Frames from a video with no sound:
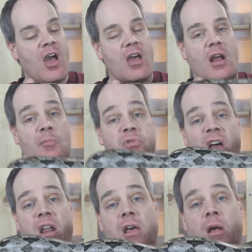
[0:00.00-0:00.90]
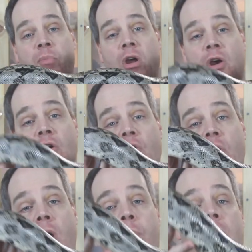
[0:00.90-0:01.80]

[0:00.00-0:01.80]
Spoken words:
And I'm planning on pairing her up